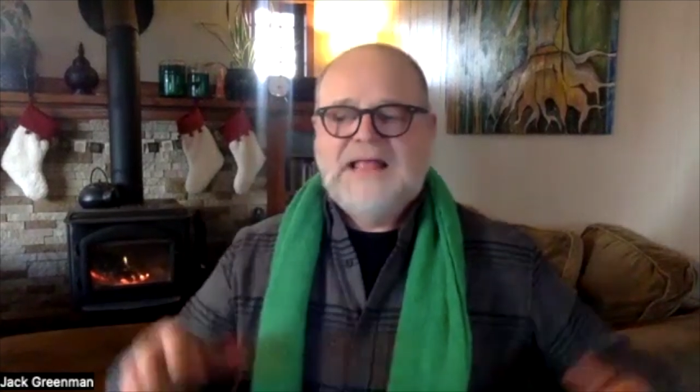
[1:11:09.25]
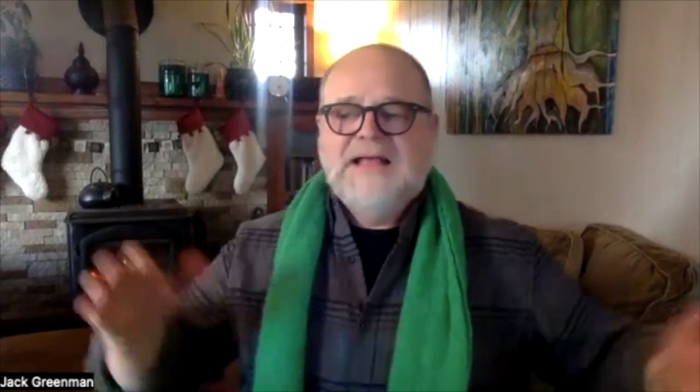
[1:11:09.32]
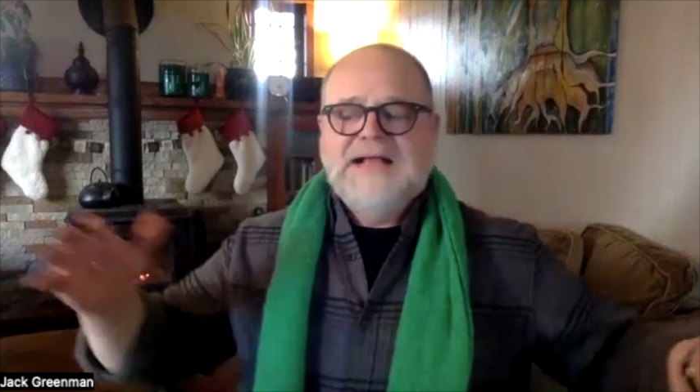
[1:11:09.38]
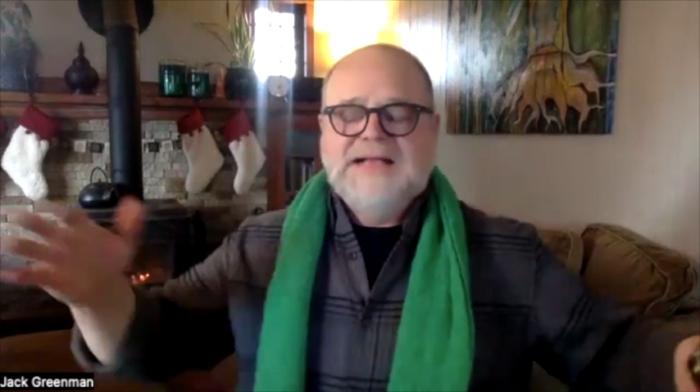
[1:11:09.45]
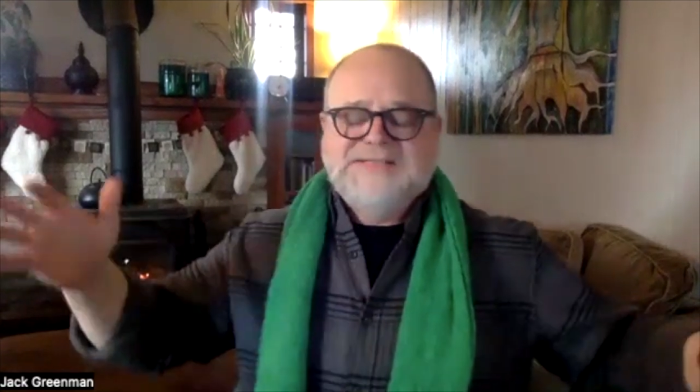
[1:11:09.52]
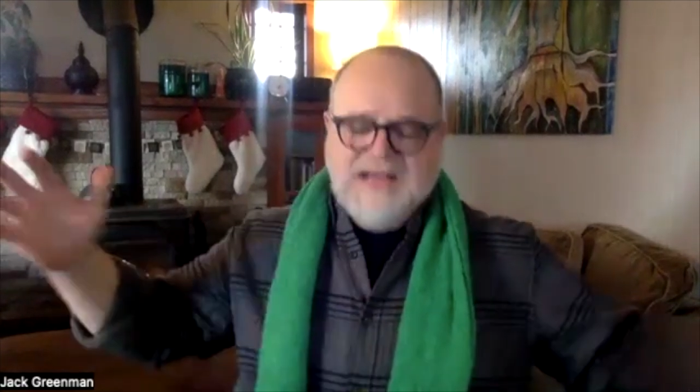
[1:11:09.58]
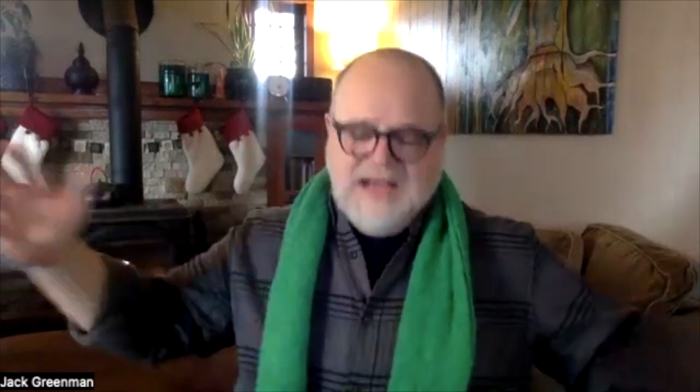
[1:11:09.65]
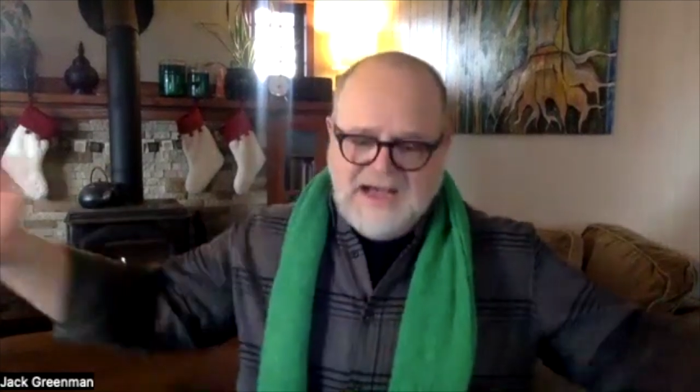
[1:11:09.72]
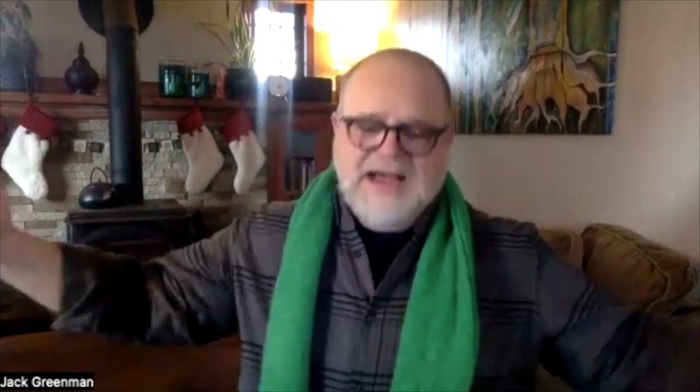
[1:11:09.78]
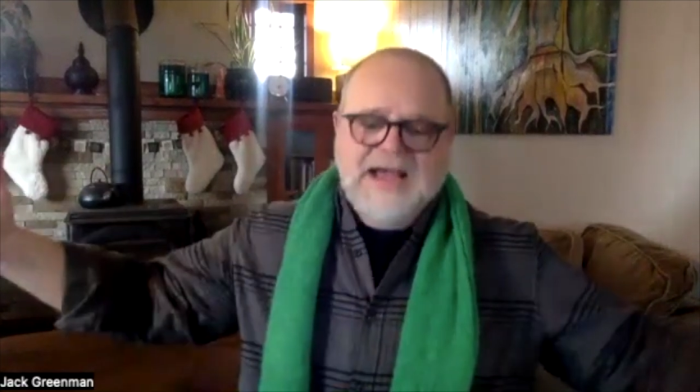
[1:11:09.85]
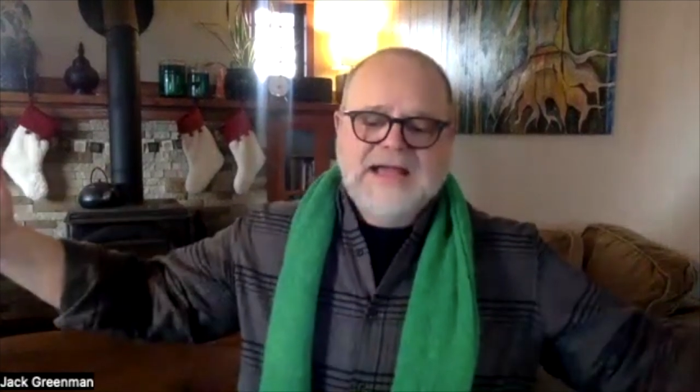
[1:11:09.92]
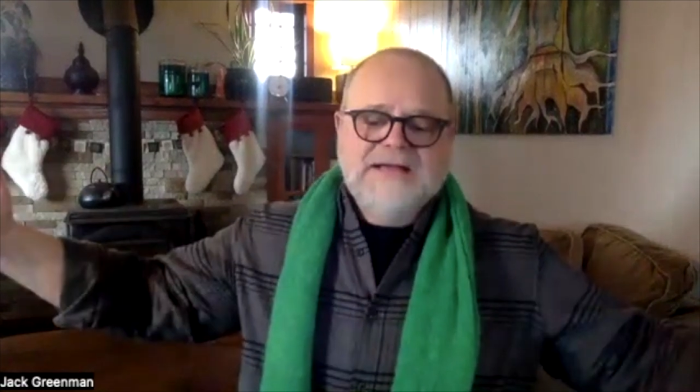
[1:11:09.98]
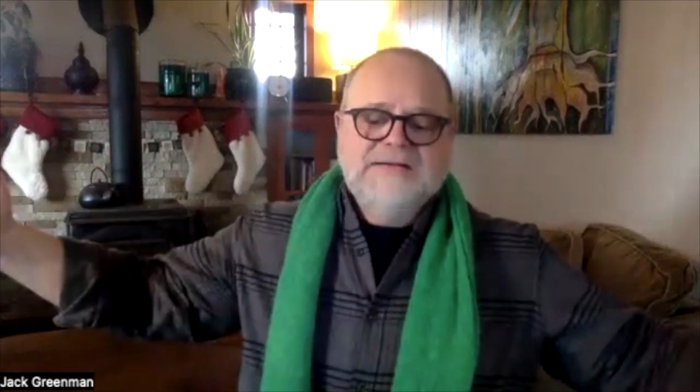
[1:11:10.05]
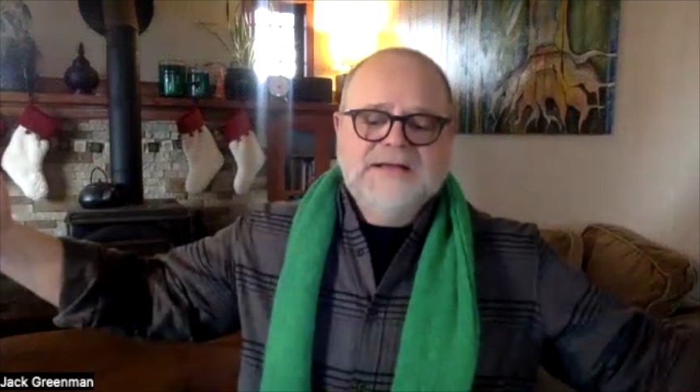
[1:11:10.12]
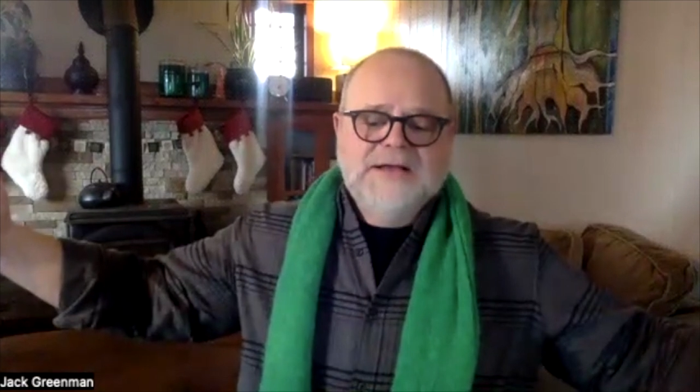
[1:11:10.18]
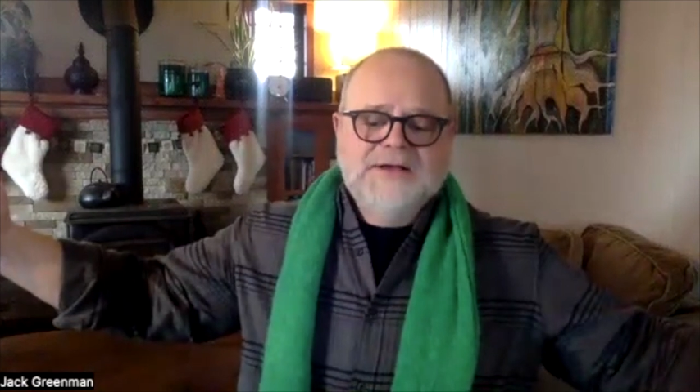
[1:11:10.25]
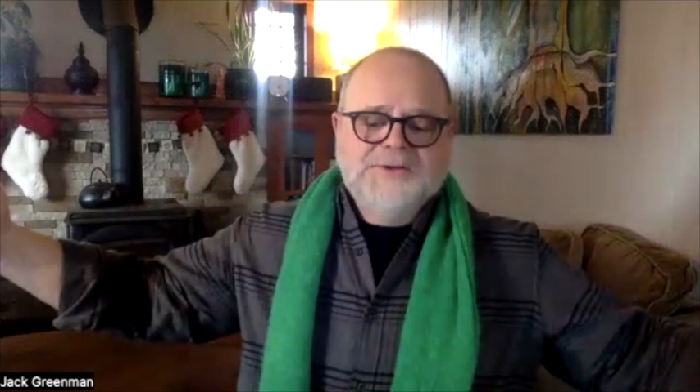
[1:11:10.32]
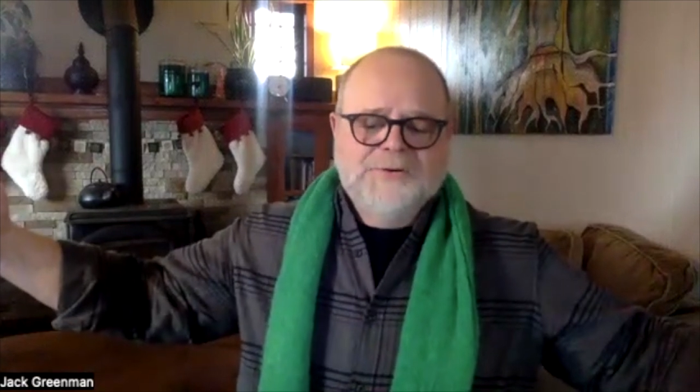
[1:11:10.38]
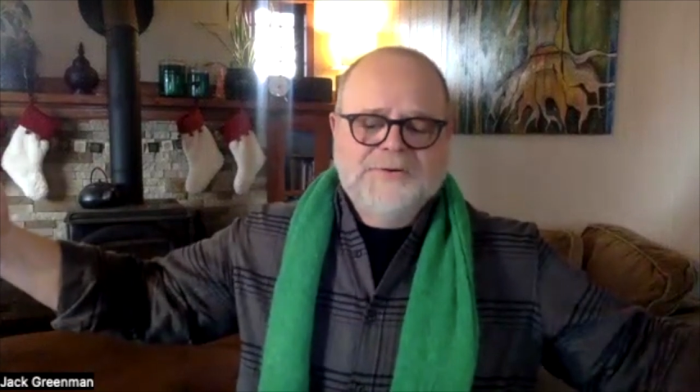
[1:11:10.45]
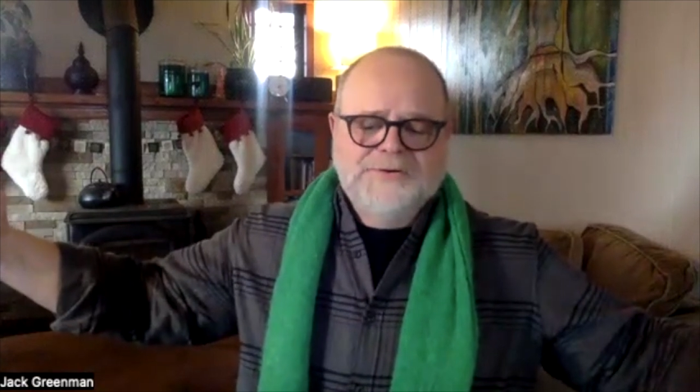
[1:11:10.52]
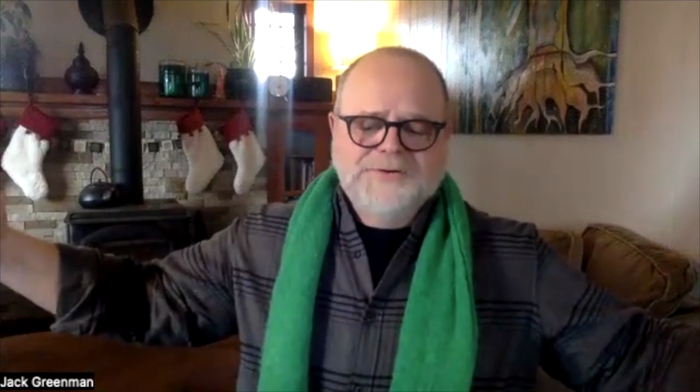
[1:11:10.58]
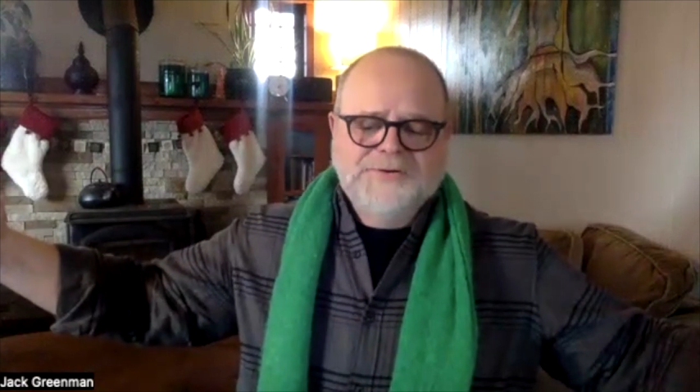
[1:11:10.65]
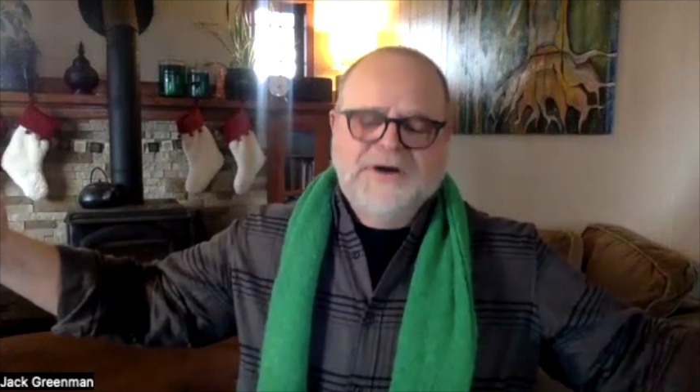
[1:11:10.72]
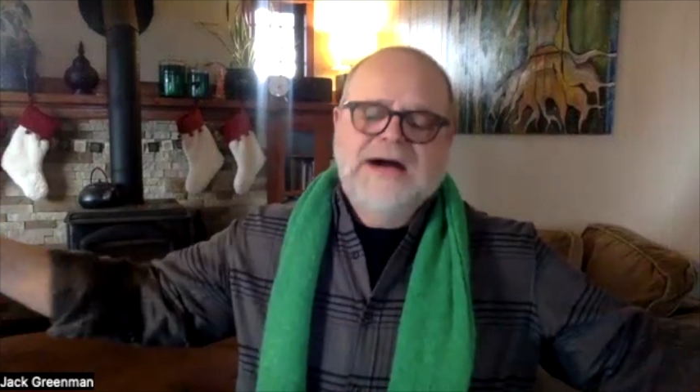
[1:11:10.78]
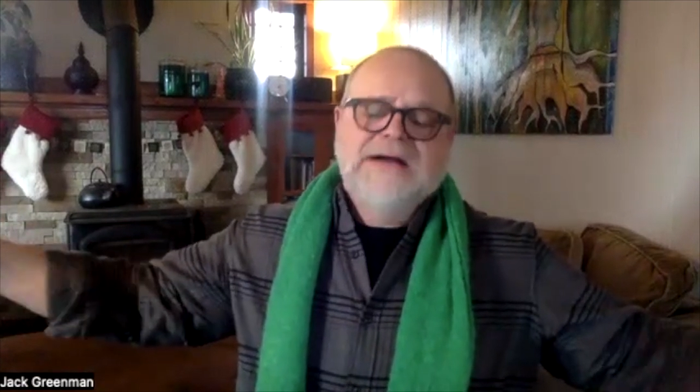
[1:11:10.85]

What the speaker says: "It's I, your